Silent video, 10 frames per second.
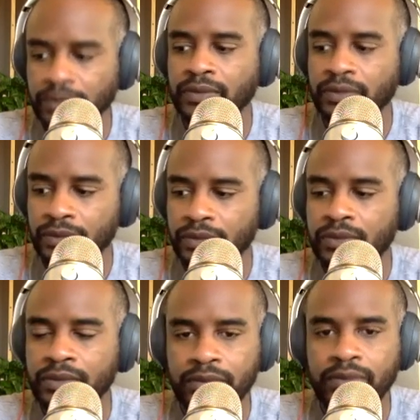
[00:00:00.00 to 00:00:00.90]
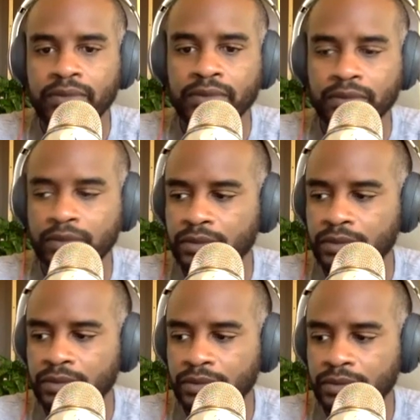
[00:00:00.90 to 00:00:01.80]

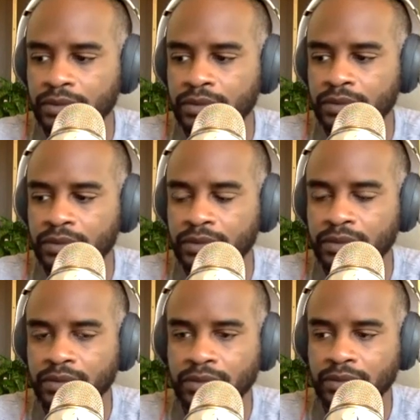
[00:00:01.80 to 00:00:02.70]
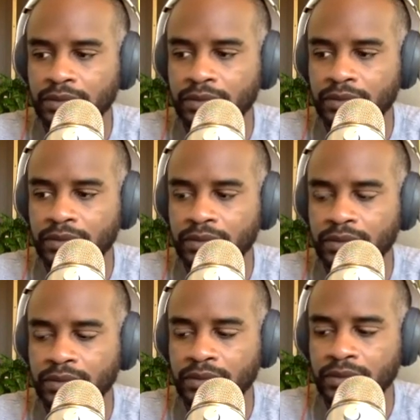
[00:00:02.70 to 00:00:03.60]

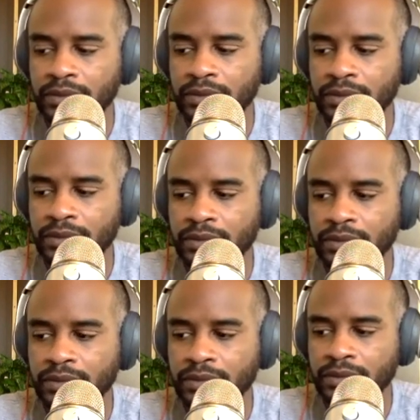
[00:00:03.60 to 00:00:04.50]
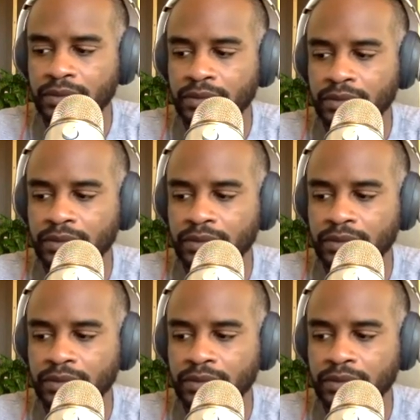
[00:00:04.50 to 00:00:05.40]

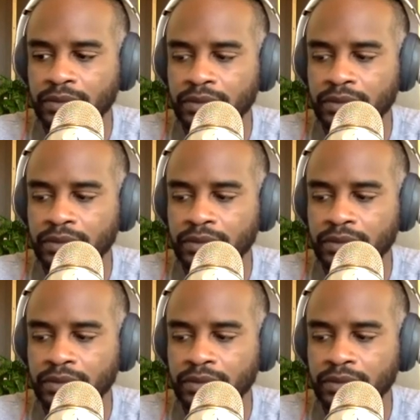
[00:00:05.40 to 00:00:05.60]
(silent)